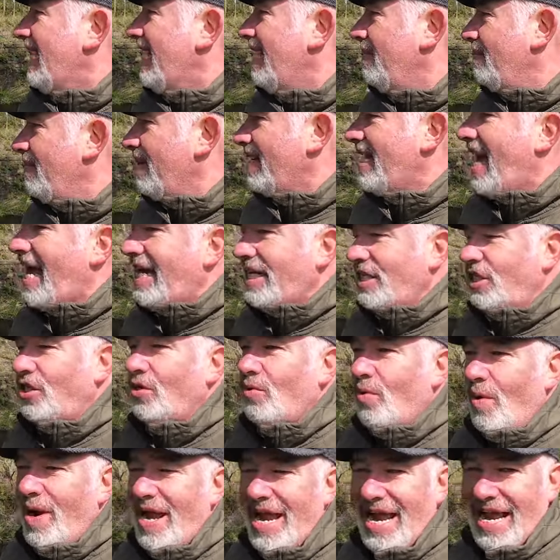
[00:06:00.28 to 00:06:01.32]
it began
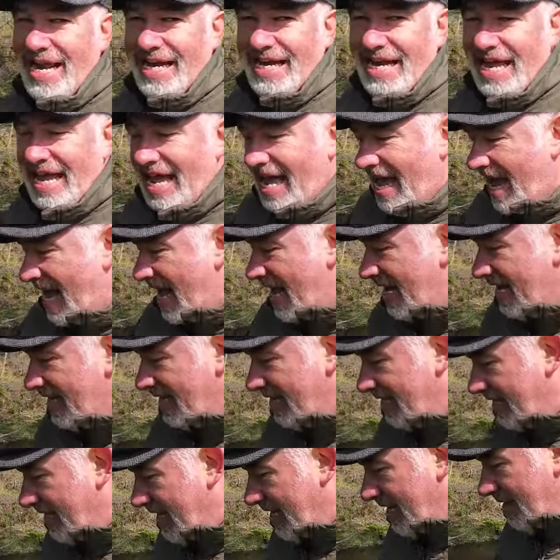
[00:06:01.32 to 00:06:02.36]
to wane
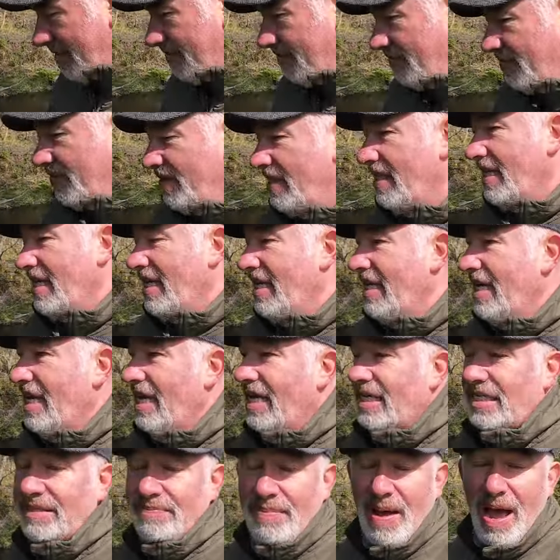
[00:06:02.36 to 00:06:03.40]
and
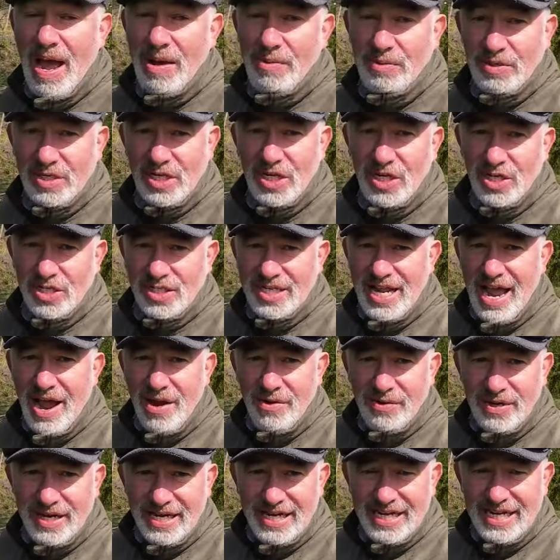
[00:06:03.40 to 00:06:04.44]
the spa was closed
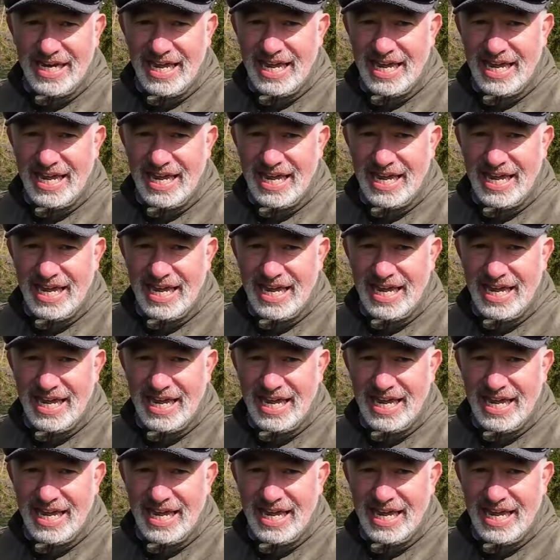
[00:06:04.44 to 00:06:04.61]
down in